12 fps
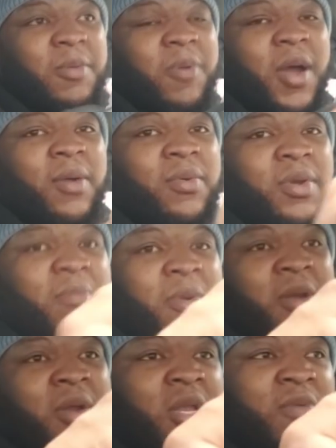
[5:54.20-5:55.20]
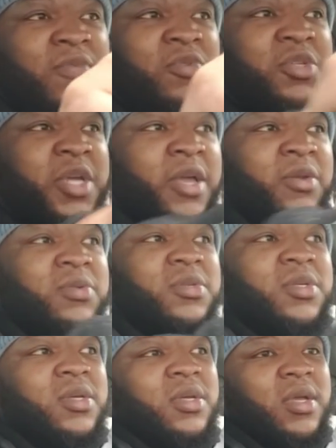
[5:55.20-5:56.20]
one of the better interview
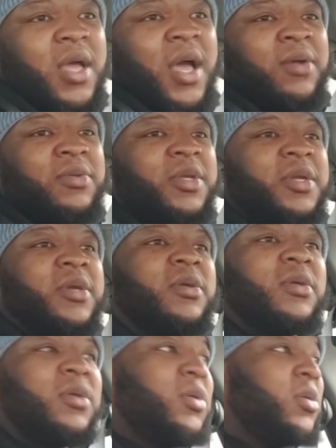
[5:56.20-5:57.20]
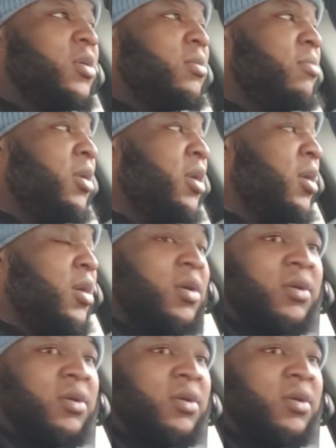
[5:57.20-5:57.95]
channels out there. But